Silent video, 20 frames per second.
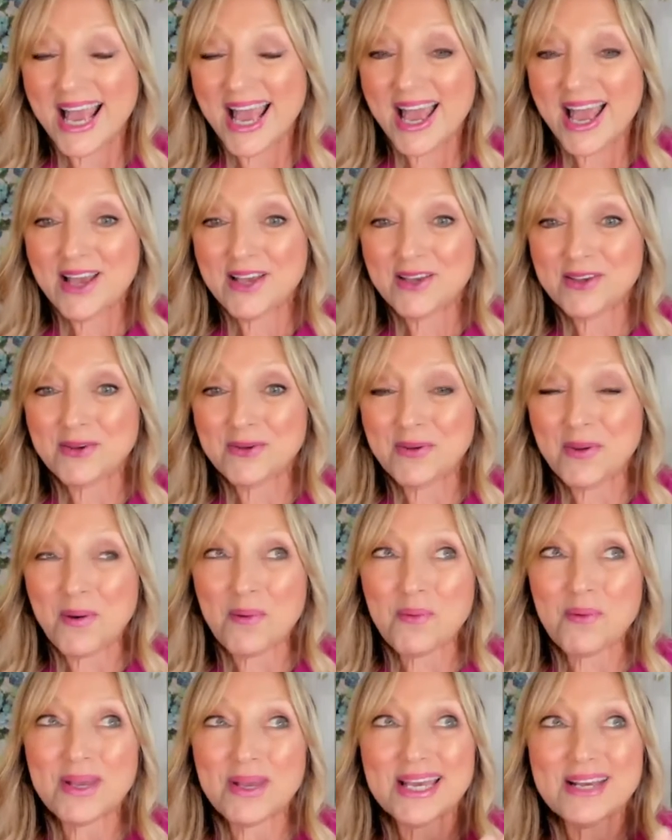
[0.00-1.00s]
You know,
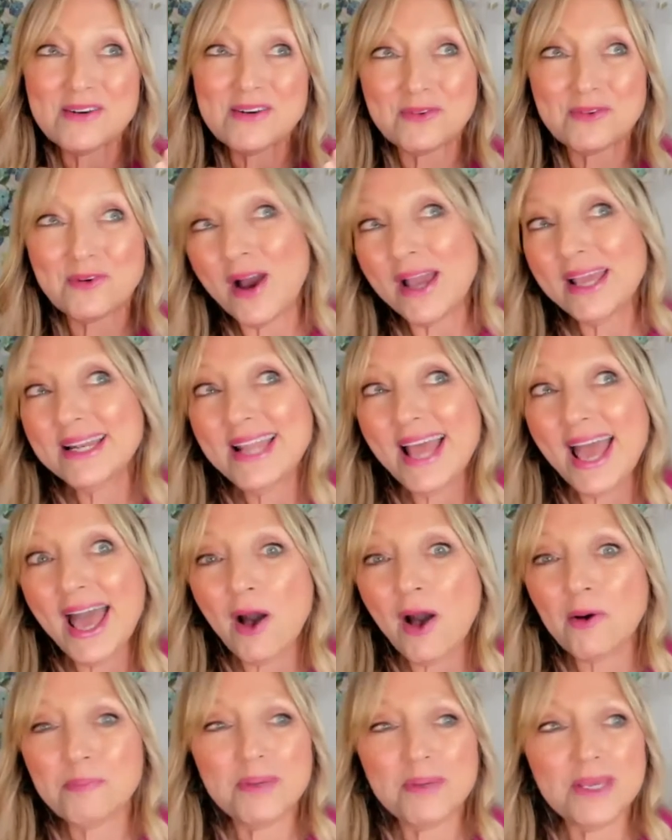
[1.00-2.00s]
right now,
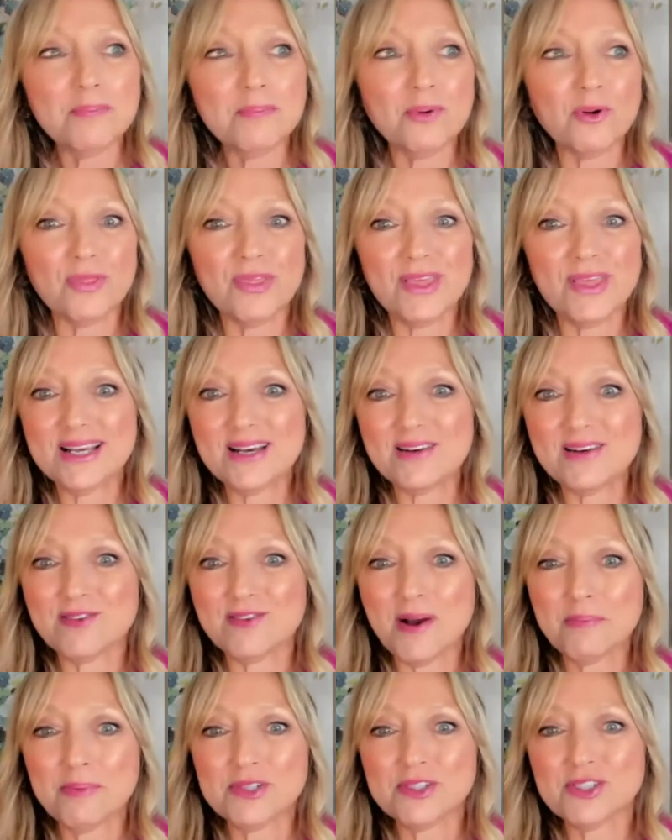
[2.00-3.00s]
people think of
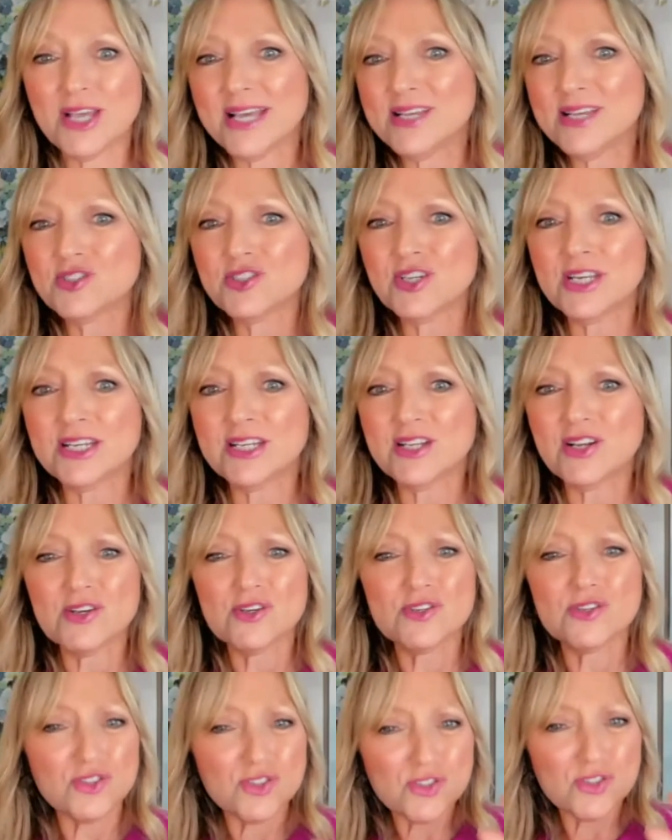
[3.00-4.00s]
reputation
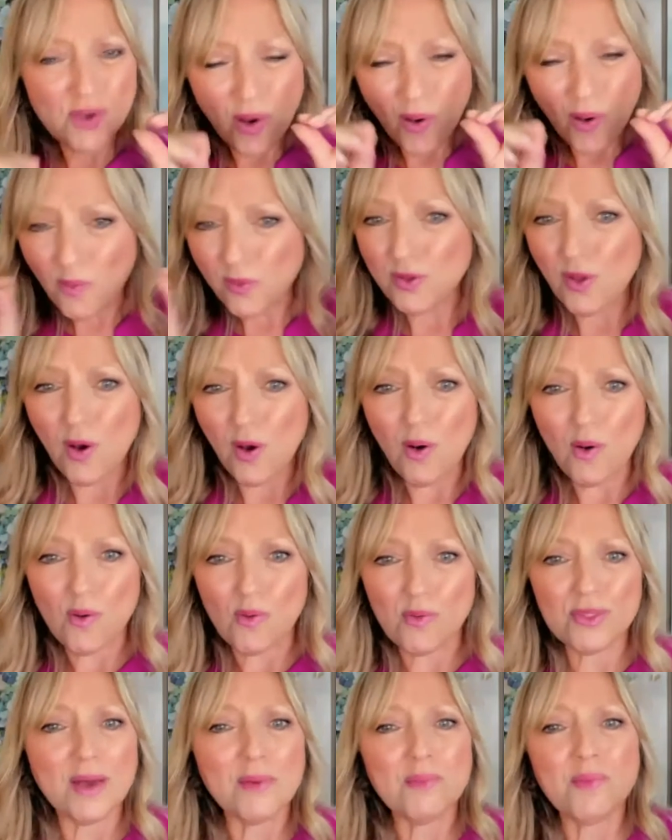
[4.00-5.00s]
so low
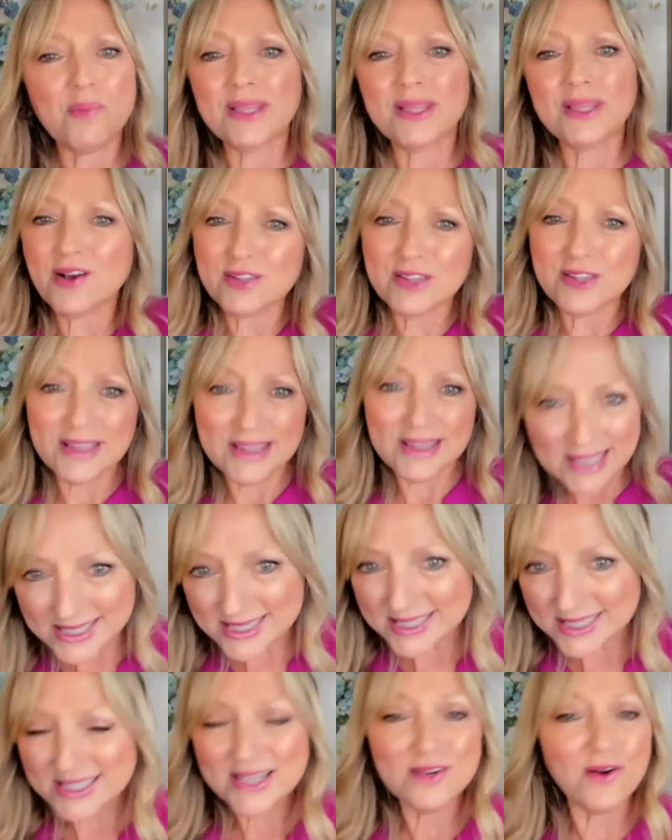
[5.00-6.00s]
that when they're
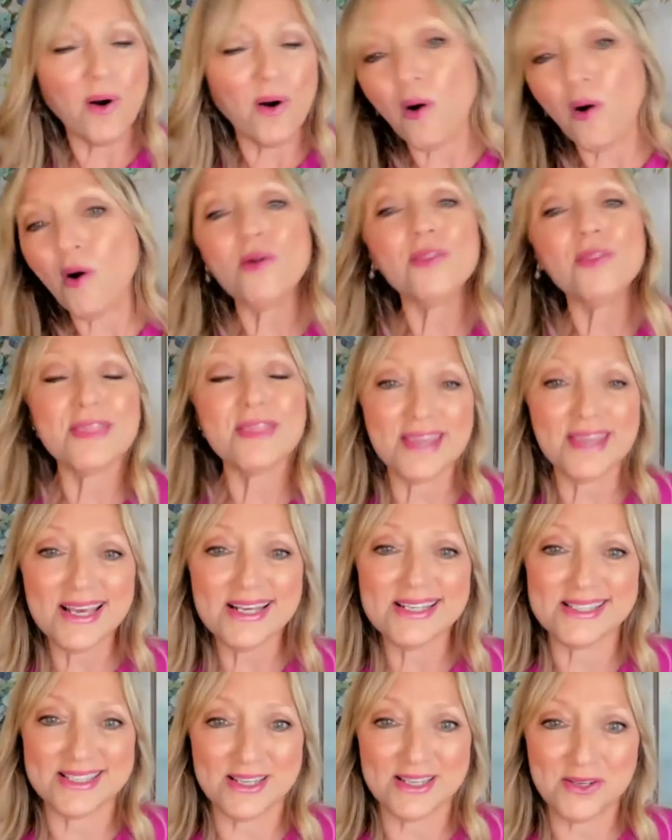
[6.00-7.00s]
listing all the things
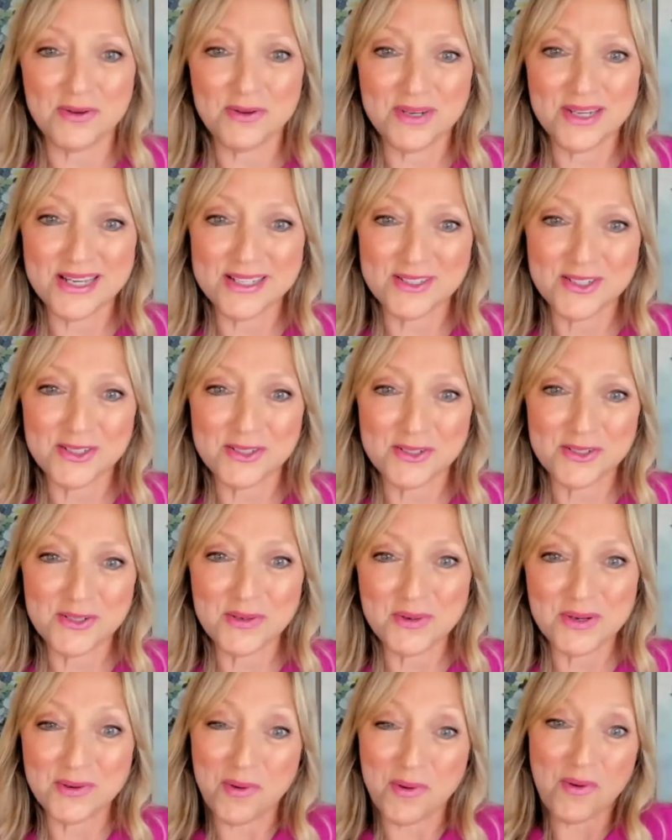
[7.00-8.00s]
that you need to do in
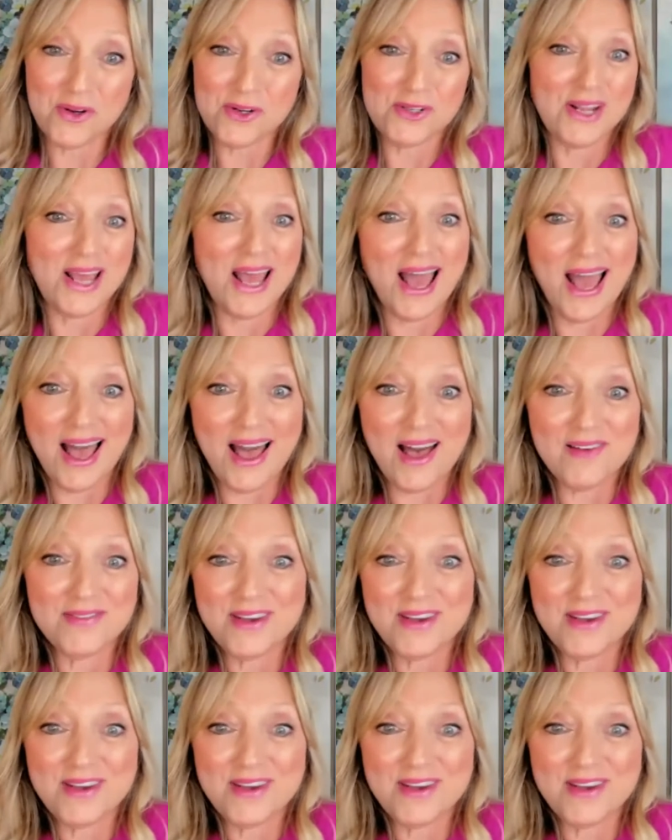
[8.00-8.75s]
order to have